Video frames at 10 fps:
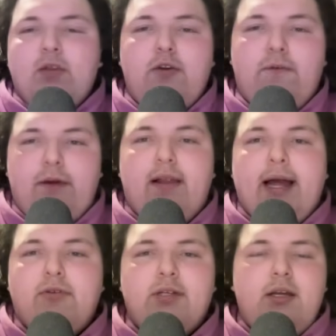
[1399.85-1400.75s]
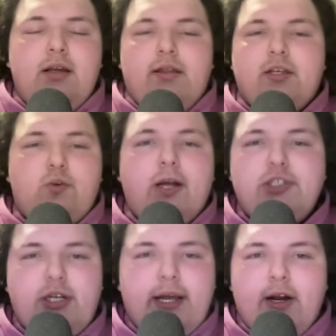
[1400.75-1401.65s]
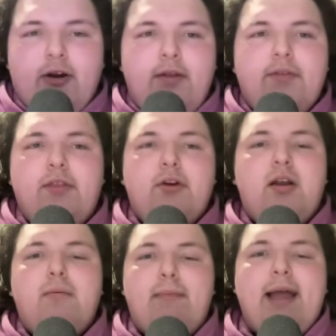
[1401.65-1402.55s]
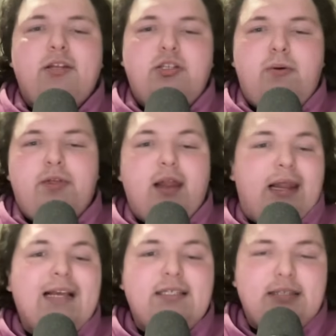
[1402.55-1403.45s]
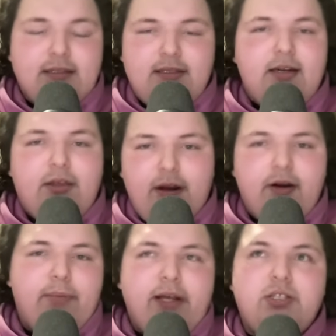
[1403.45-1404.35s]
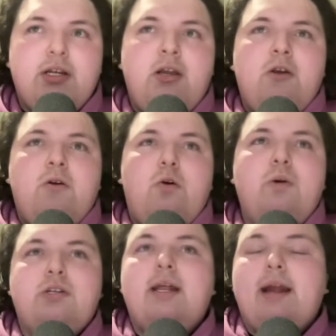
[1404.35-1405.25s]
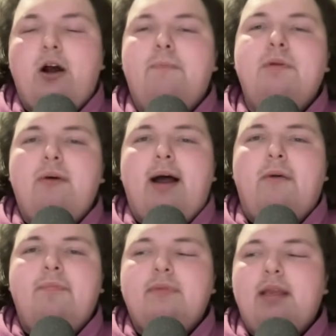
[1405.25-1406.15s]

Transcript: You fill out this questionnaire, then they're going to match you with a licensed therapist who is going to help you out.